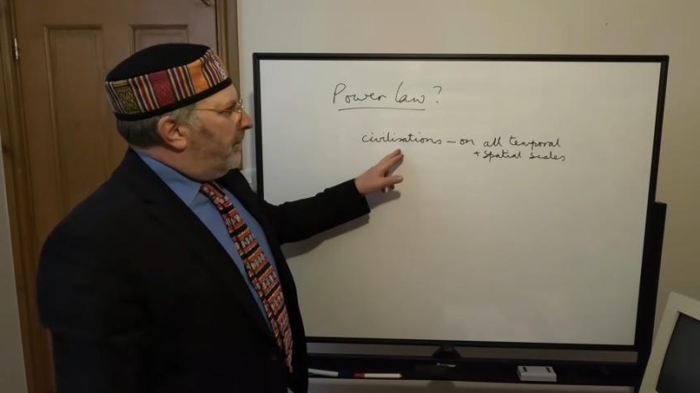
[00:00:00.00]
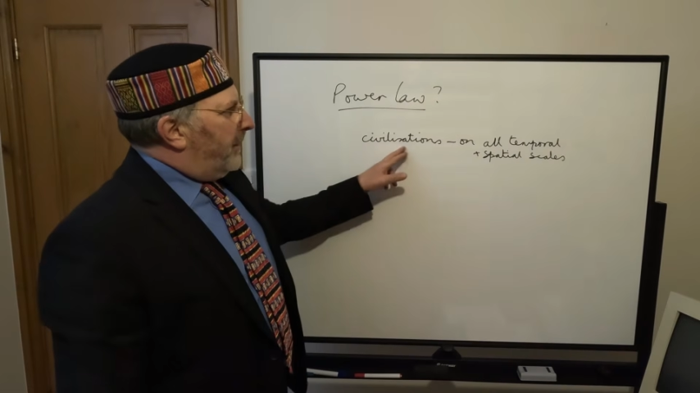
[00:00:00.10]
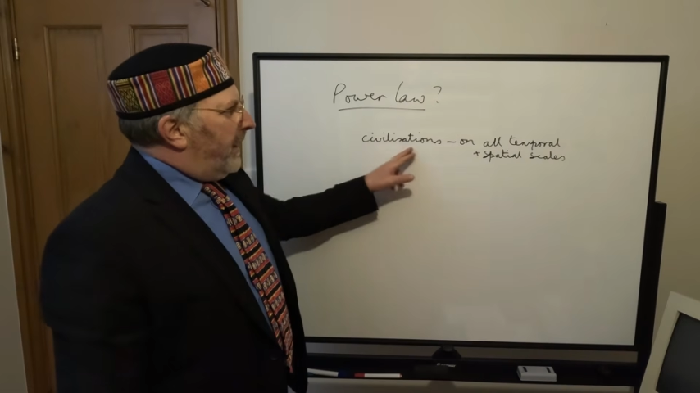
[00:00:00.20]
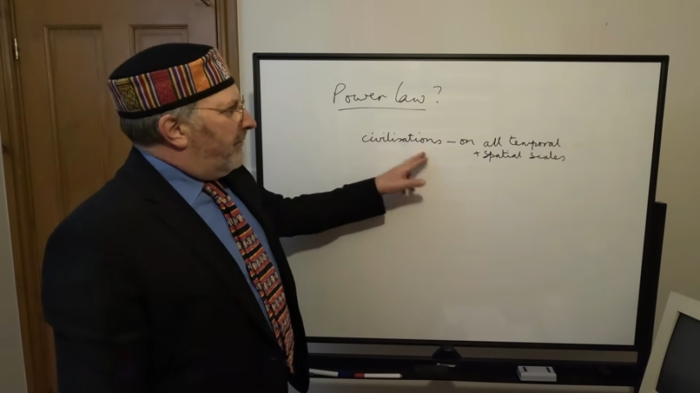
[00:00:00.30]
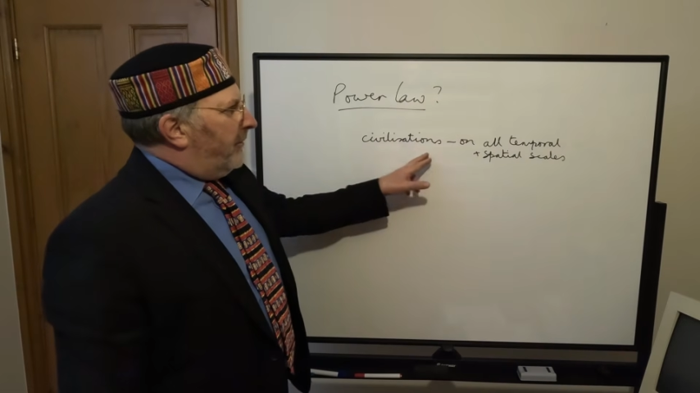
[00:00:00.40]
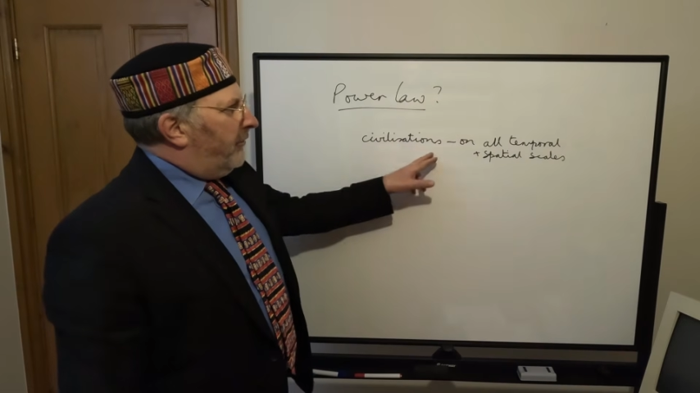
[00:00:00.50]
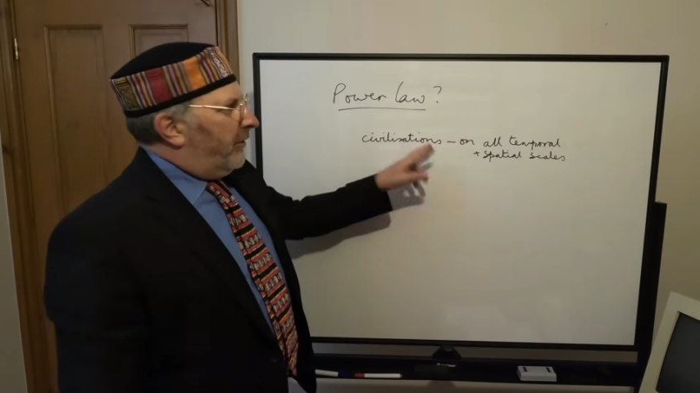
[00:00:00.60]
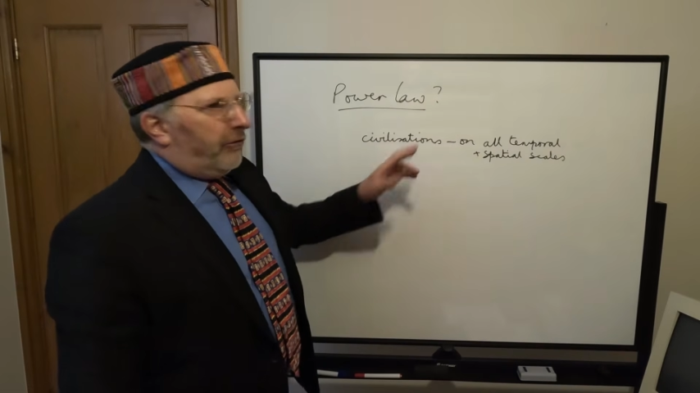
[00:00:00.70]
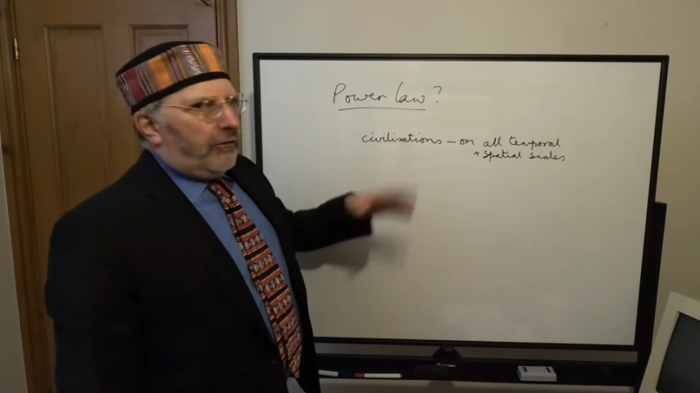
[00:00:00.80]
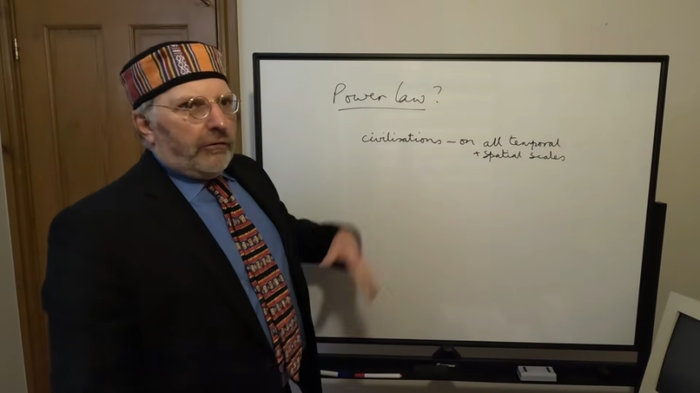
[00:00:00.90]
there is
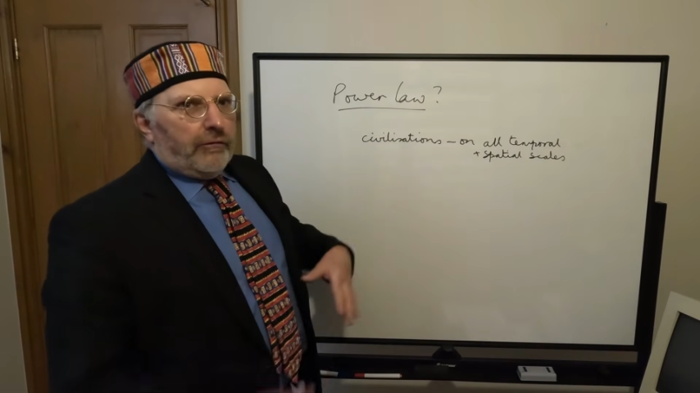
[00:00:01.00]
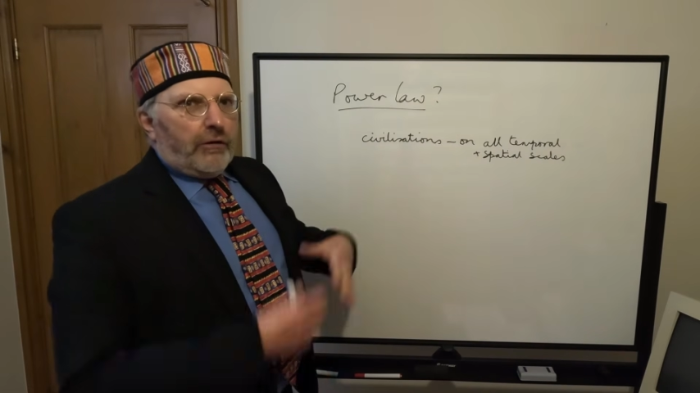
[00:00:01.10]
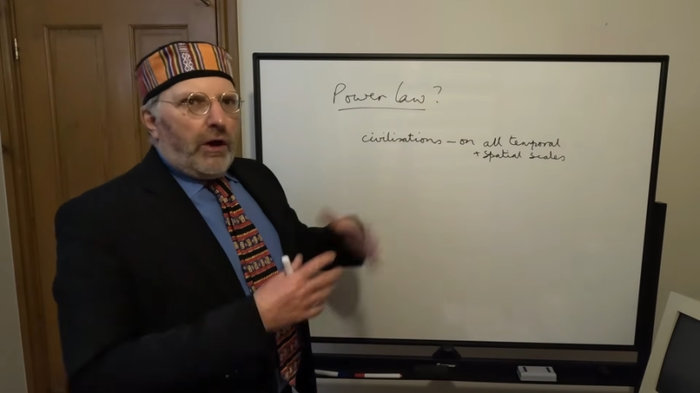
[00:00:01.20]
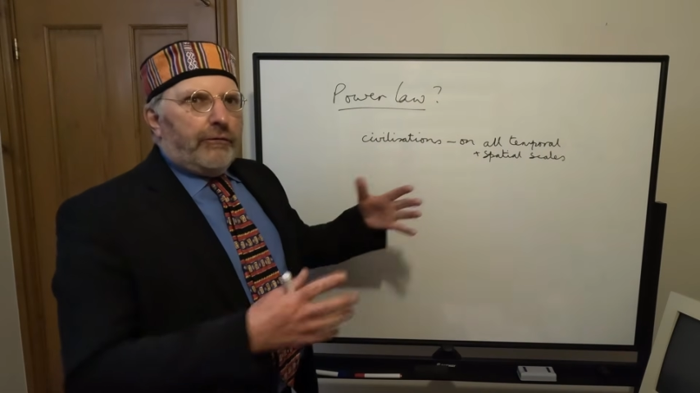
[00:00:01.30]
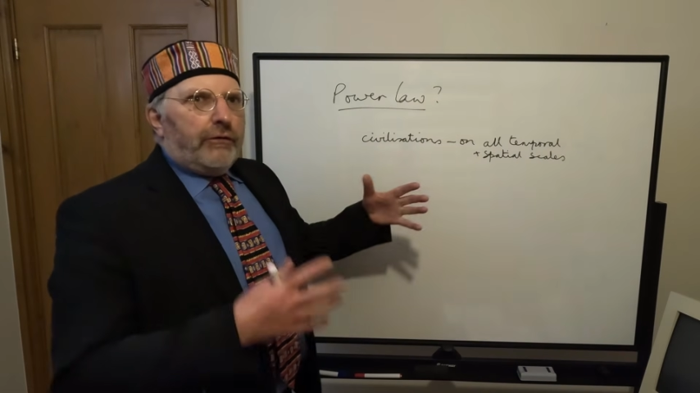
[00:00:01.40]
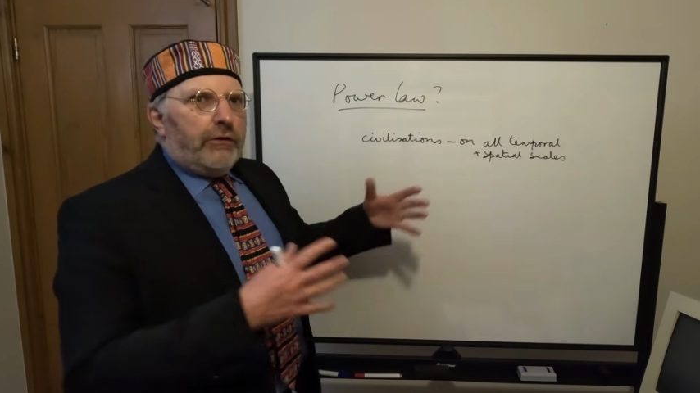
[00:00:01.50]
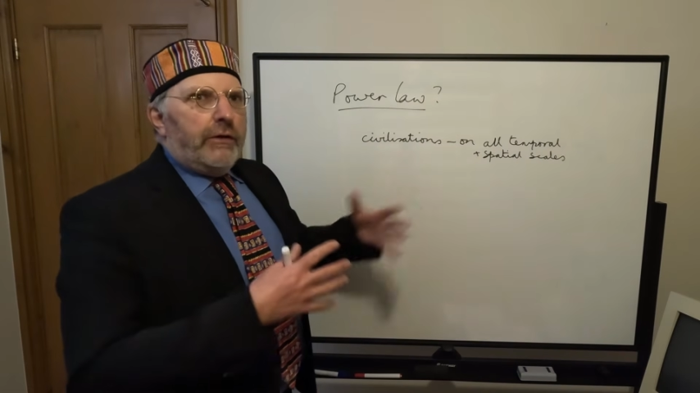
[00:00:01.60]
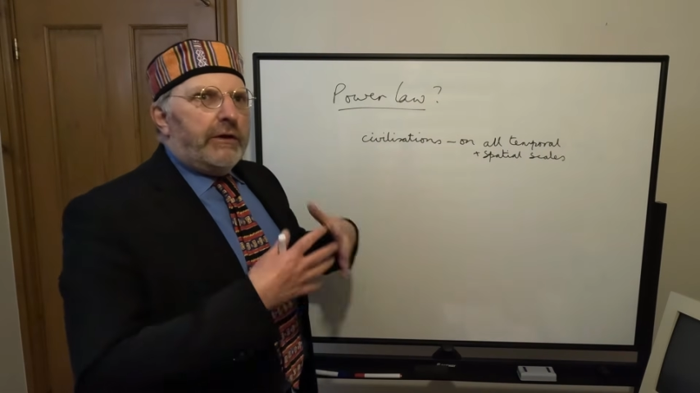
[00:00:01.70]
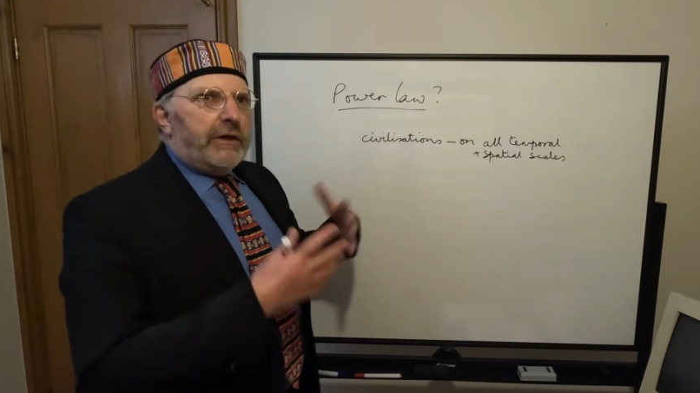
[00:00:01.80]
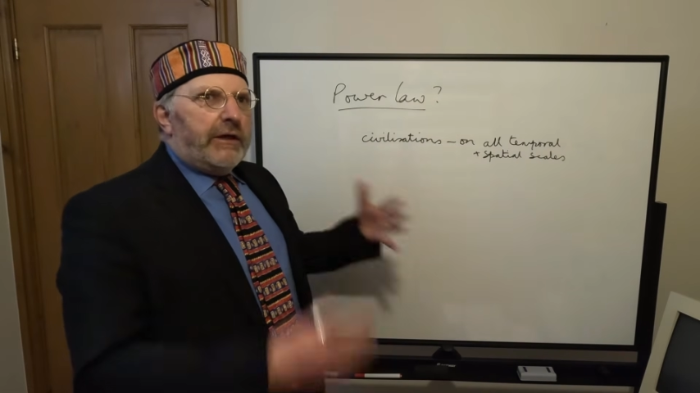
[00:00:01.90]
this sort of
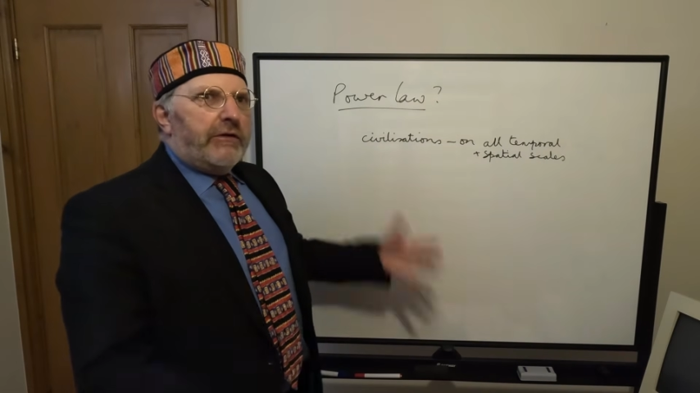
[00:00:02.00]
continuity,